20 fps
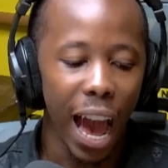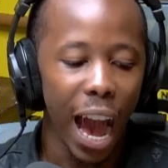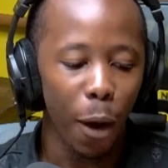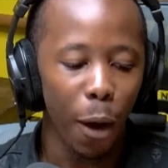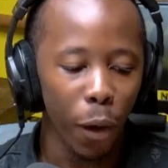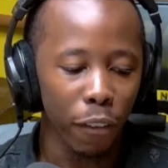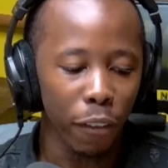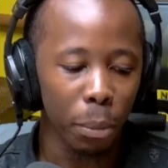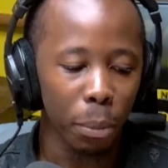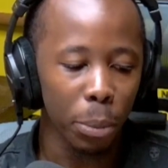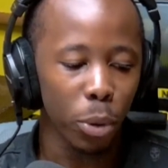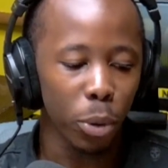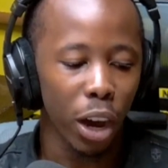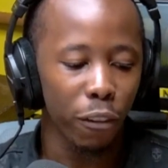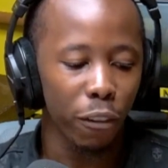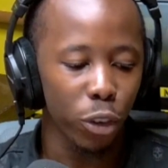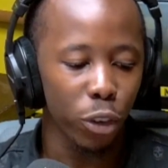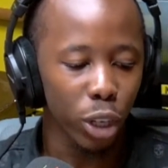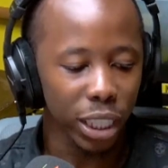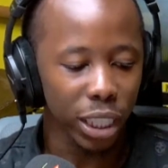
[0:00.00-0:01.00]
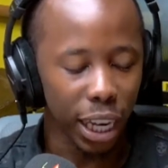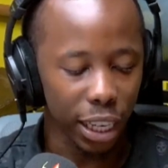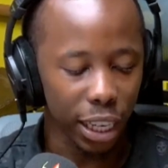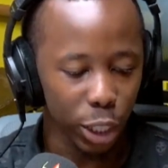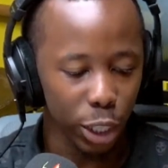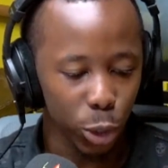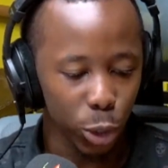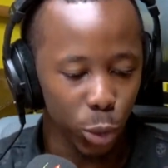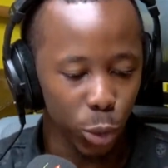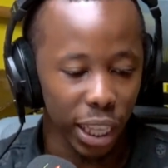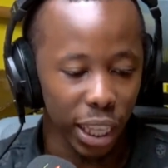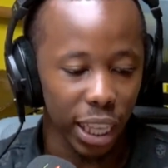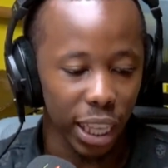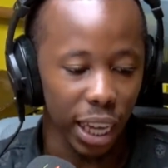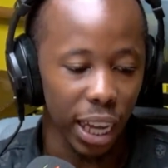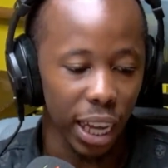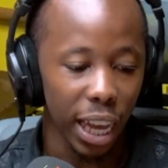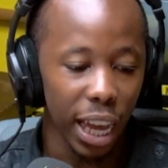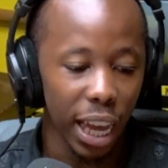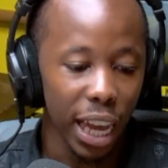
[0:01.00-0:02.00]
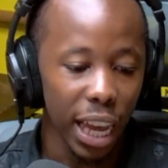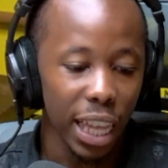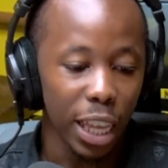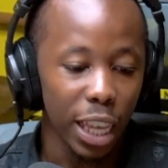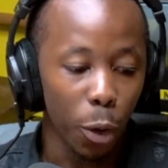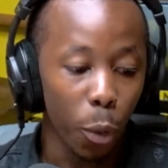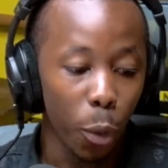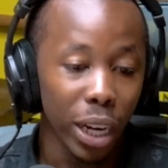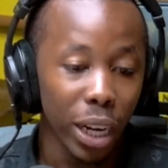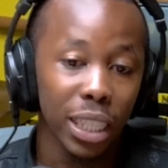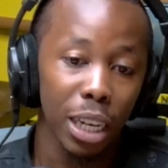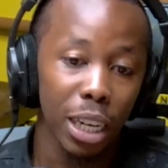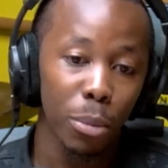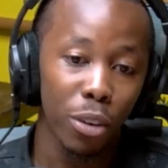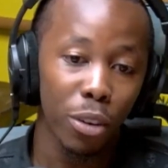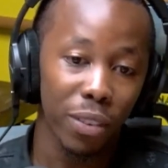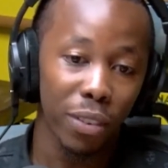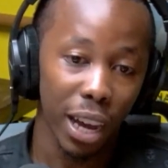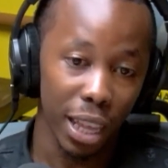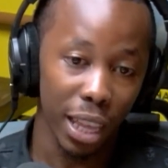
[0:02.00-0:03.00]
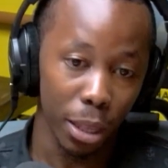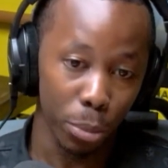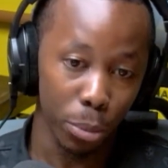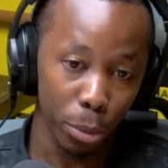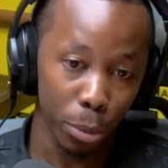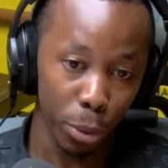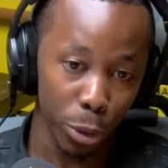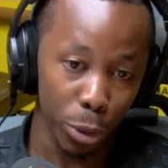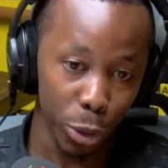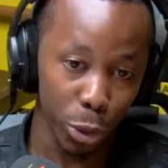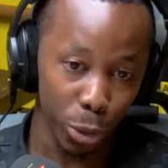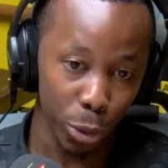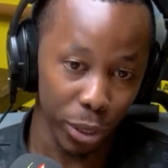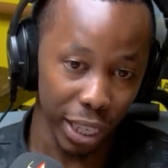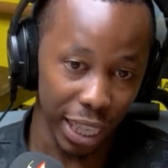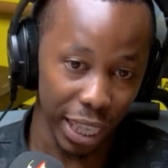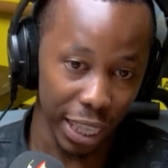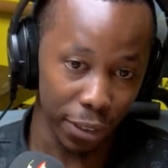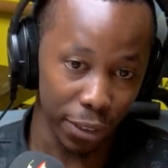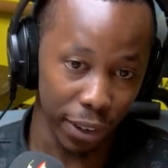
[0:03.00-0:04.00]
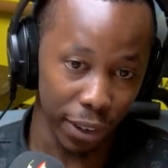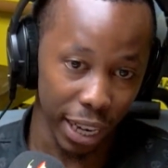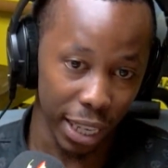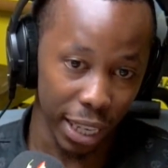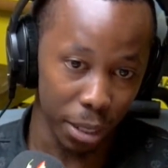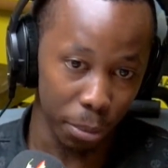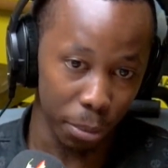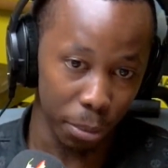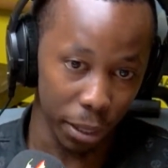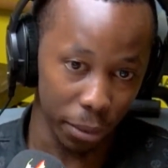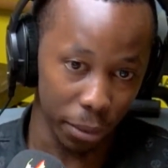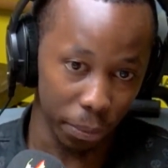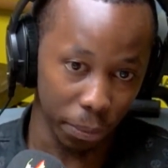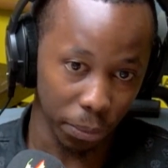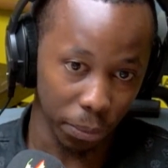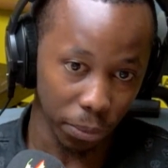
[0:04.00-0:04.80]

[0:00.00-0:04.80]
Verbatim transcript: However, people have not understood that there are, there are quite a number of other proposals in this finance bill.